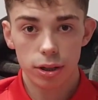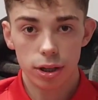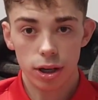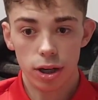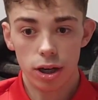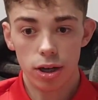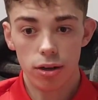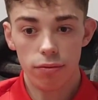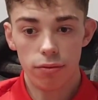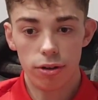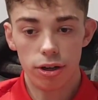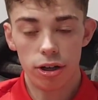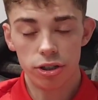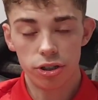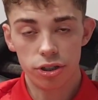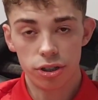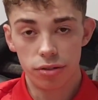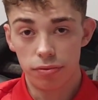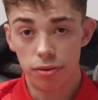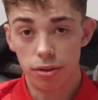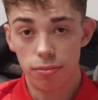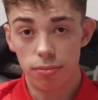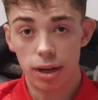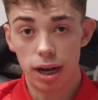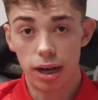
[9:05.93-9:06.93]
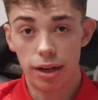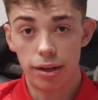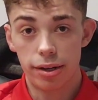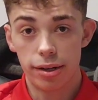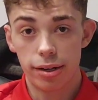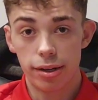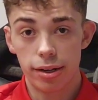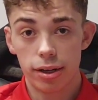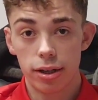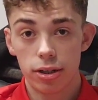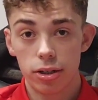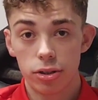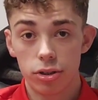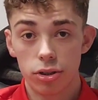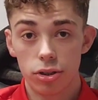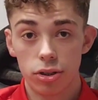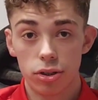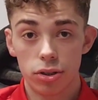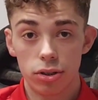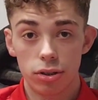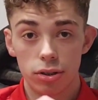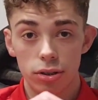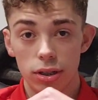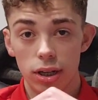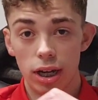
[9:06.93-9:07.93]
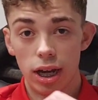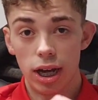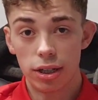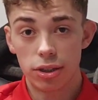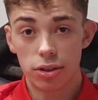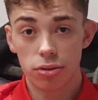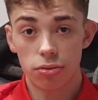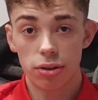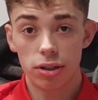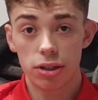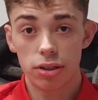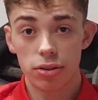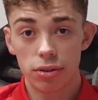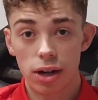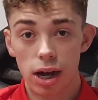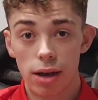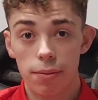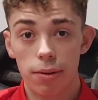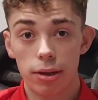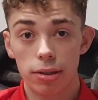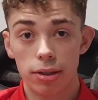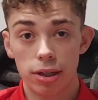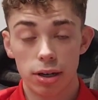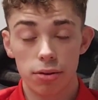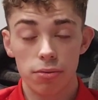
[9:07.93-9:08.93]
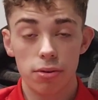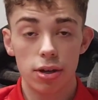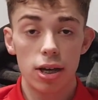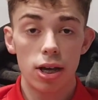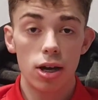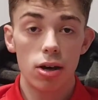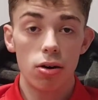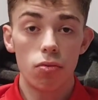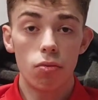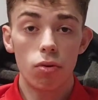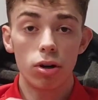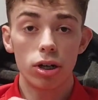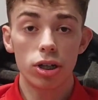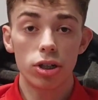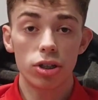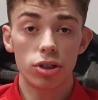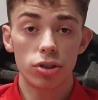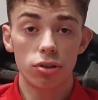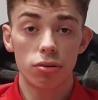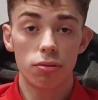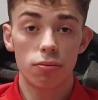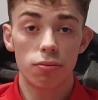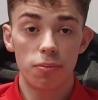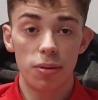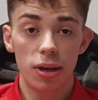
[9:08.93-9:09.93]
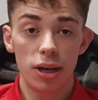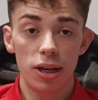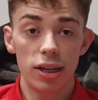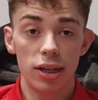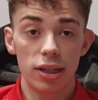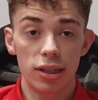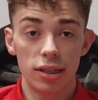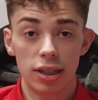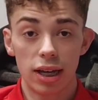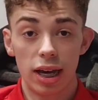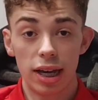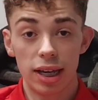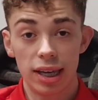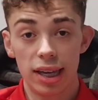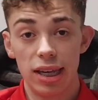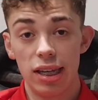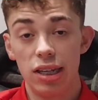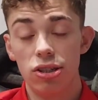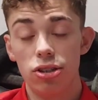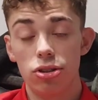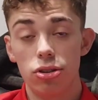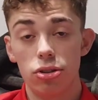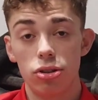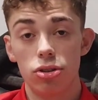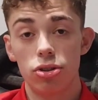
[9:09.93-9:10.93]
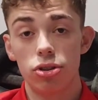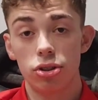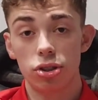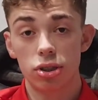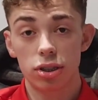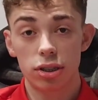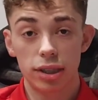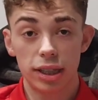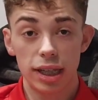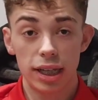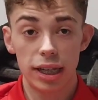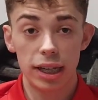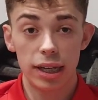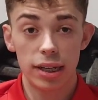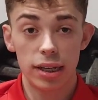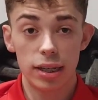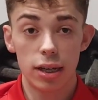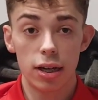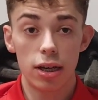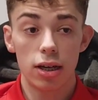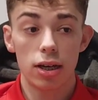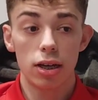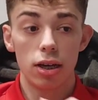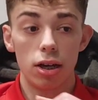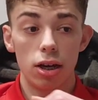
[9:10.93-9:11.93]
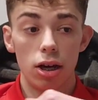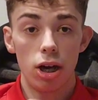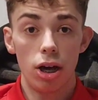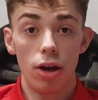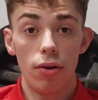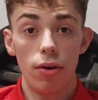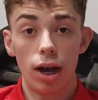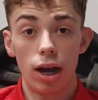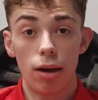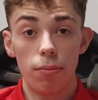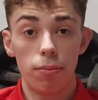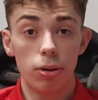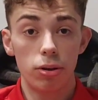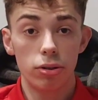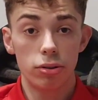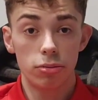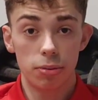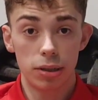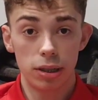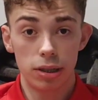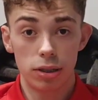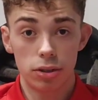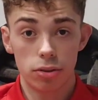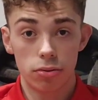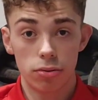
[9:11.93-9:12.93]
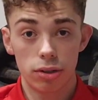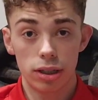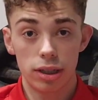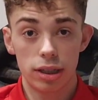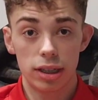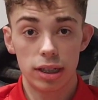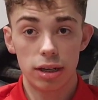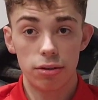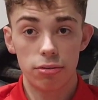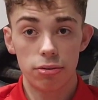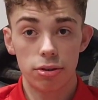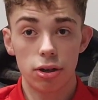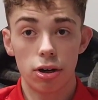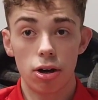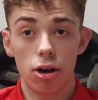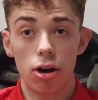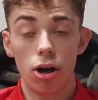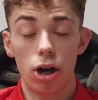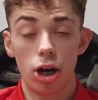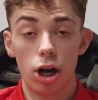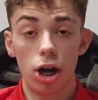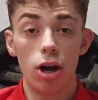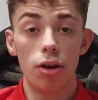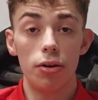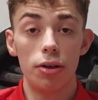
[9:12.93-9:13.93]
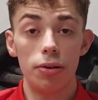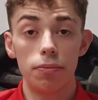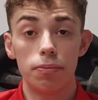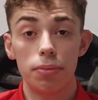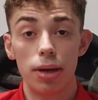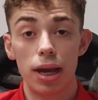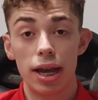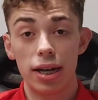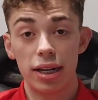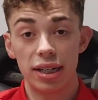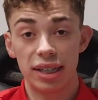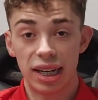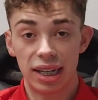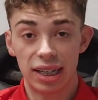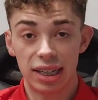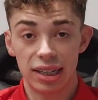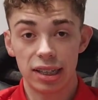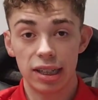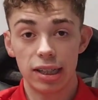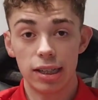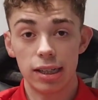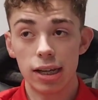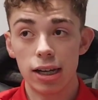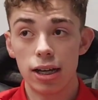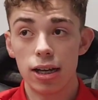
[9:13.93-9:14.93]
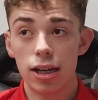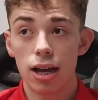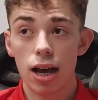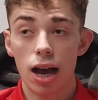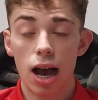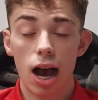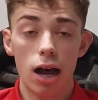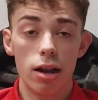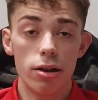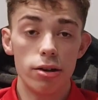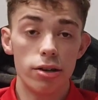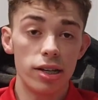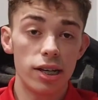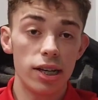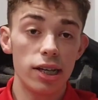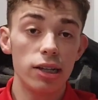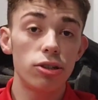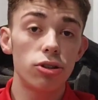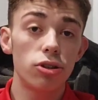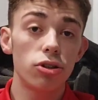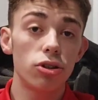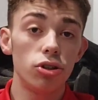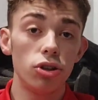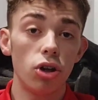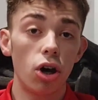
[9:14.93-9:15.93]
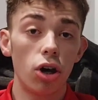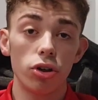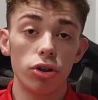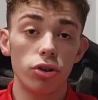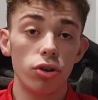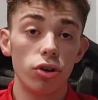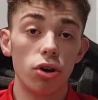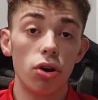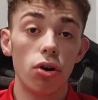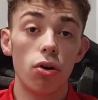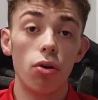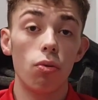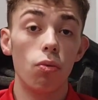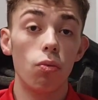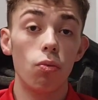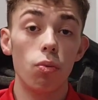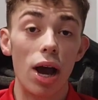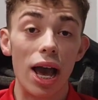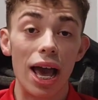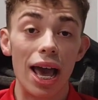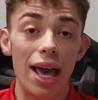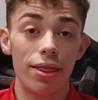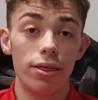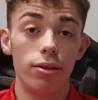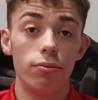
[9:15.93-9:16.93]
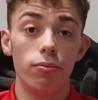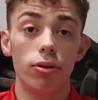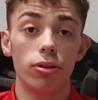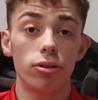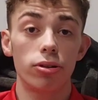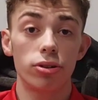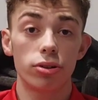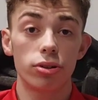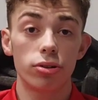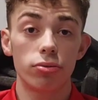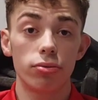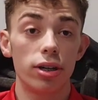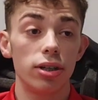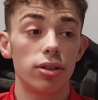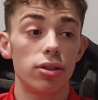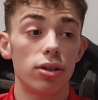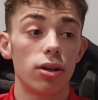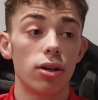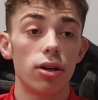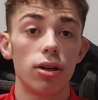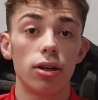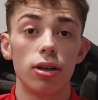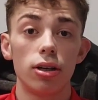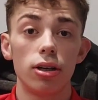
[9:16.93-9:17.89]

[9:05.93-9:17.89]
Her version of the man, squeezing her eyebrows out. What it should be is that he should just see her eyebrows being squeezed out or her in pain and agony, and he should not know where the monster is.